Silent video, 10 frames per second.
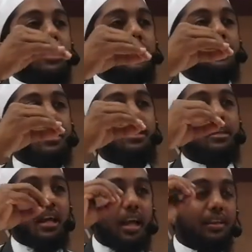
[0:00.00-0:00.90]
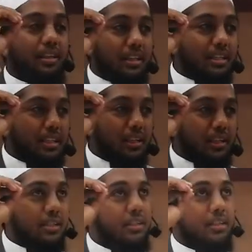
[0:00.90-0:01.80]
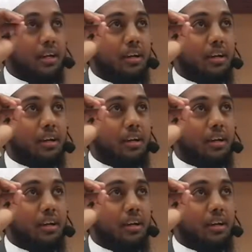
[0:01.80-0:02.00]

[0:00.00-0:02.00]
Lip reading: Then he had his